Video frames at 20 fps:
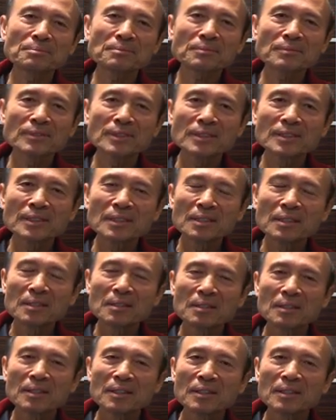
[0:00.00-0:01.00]

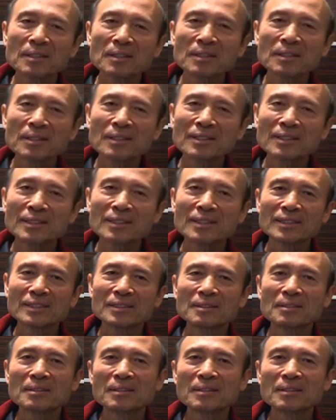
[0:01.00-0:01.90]
Nothing is said.